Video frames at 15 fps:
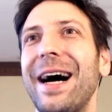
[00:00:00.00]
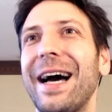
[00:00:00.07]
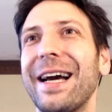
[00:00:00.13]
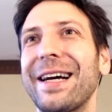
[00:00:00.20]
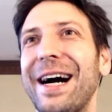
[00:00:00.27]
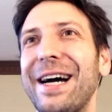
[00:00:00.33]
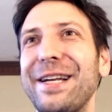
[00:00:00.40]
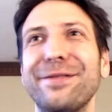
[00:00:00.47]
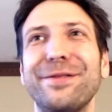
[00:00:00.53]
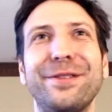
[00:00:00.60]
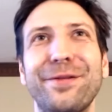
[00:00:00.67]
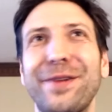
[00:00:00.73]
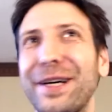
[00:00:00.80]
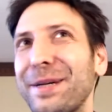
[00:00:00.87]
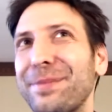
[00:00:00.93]
I kind of
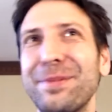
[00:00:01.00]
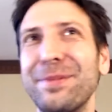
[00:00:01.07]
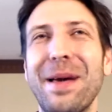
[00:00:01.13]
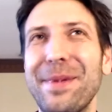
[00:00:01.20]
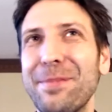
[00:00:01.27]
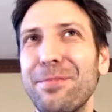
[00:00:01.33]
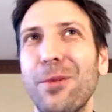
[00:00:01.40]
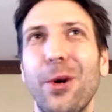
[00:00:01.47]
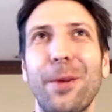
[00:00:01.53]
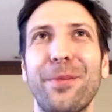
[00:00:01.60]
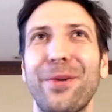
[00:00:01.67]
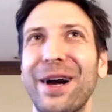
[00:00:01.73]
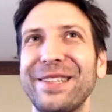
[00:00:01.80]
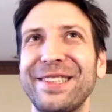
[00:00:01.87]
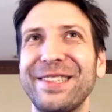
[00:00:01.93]
developed maybe more
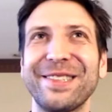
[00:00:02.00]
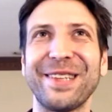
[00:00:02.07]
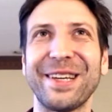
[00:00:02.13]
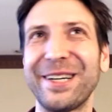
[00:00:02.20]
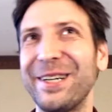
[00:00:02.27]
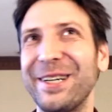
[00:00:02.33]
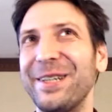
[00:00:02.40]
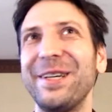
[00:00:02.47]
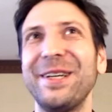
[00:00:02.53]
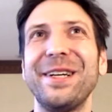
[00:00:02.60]
presence as like a